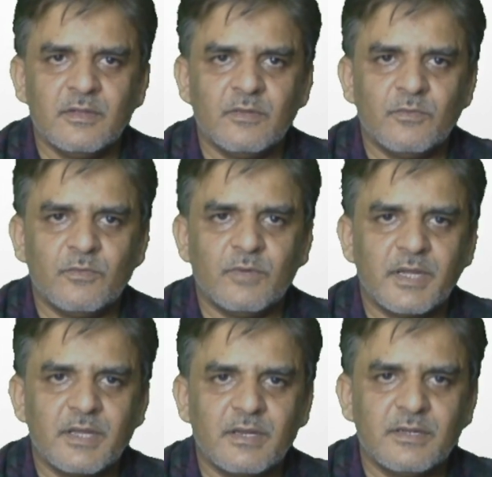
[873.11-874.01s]

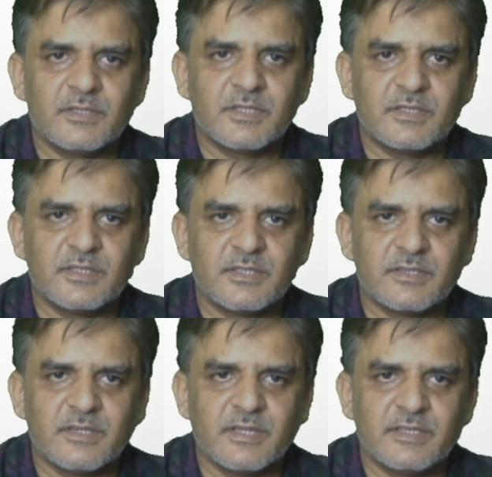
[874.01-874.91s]
vertical distance is
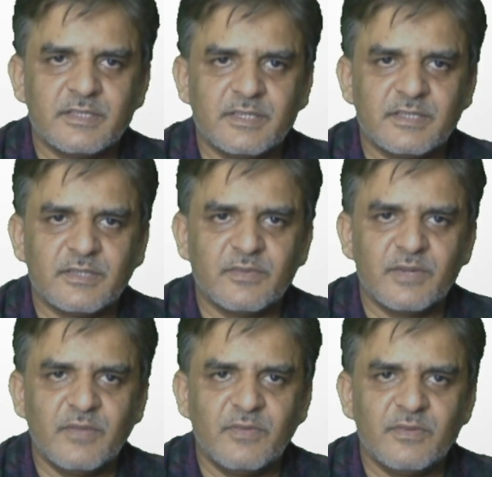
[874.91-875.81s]
less than
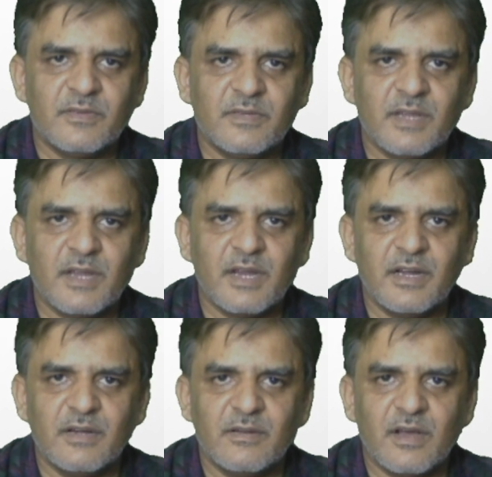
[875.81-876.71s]
70,
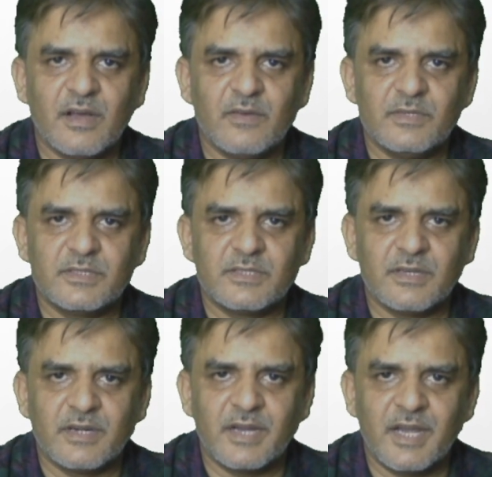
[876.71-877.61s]
and hours are
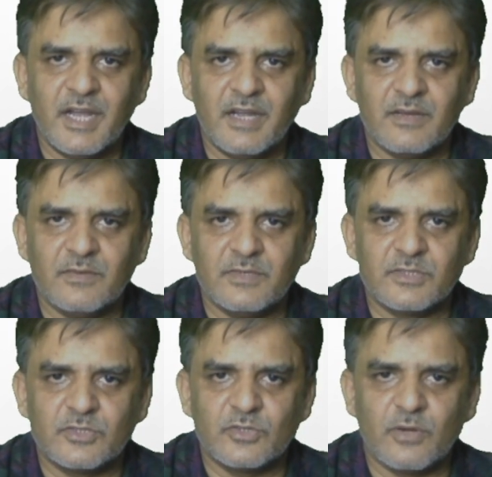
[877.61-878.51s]
8 hours
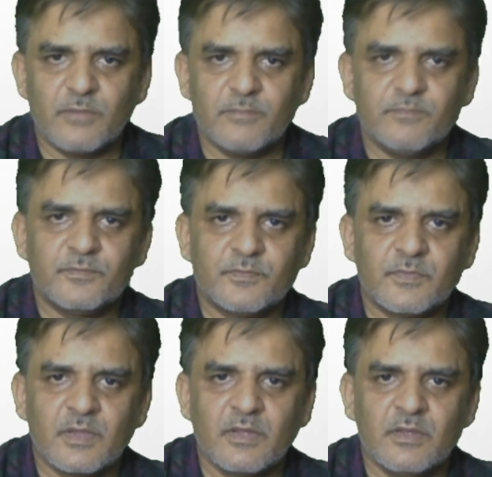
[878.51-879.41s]
job.
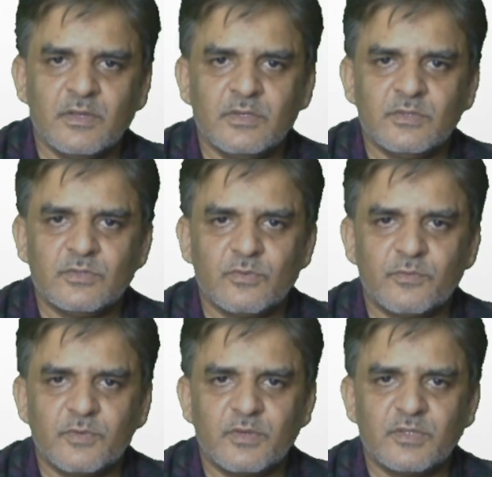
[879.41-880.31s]
So
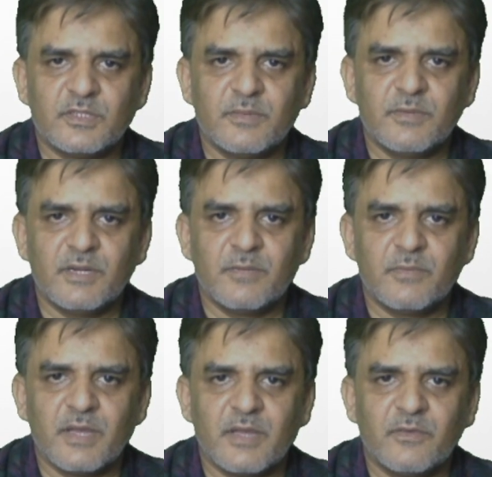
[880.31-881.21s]
frequency
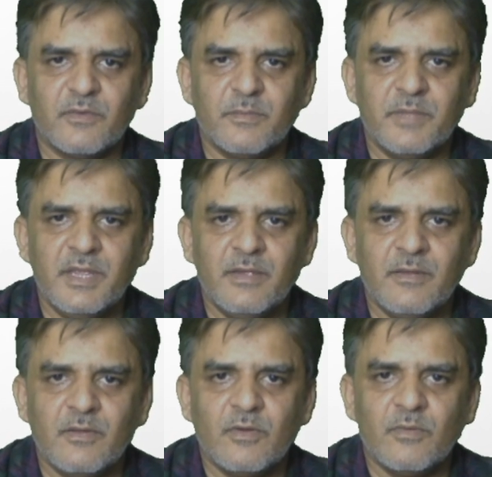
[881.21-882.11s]
multiplier will be
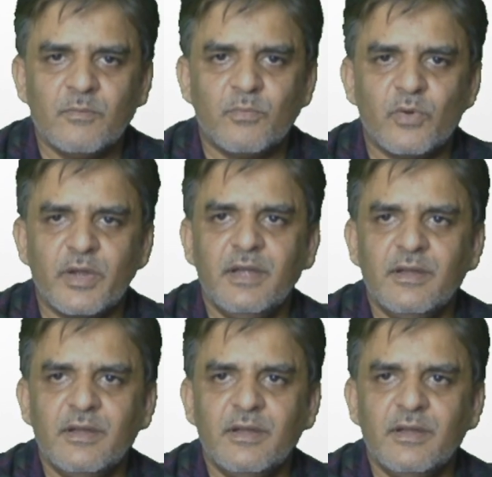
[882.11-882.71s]
point.